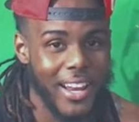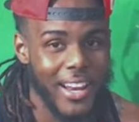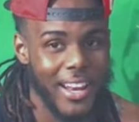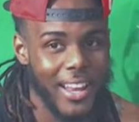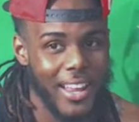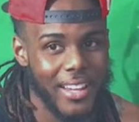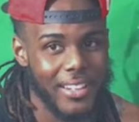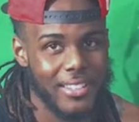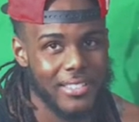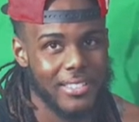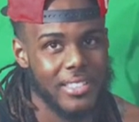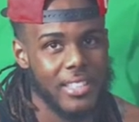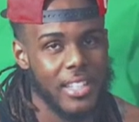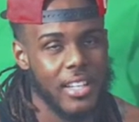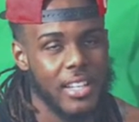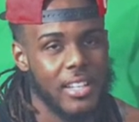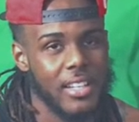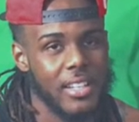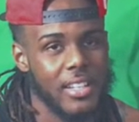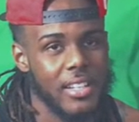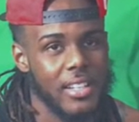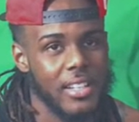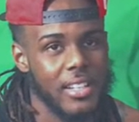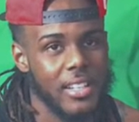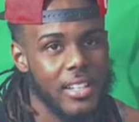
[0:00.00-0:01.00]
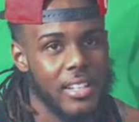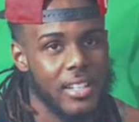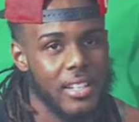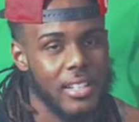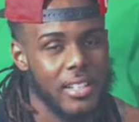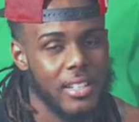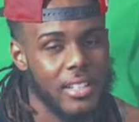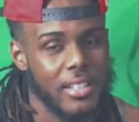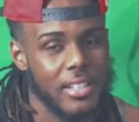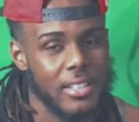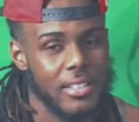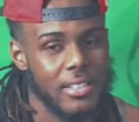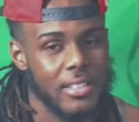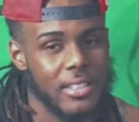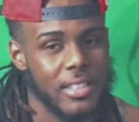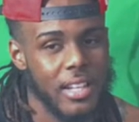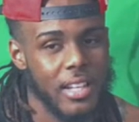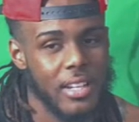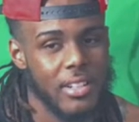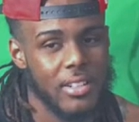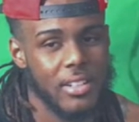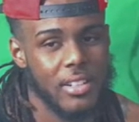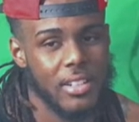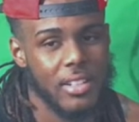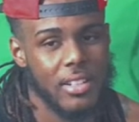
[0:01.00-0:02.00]
Like say they're
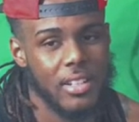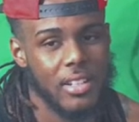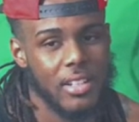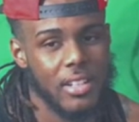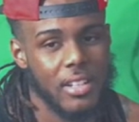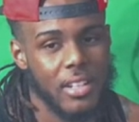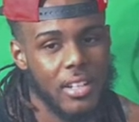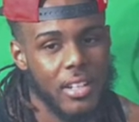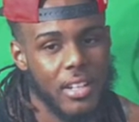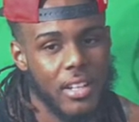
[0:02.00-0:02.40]
gonna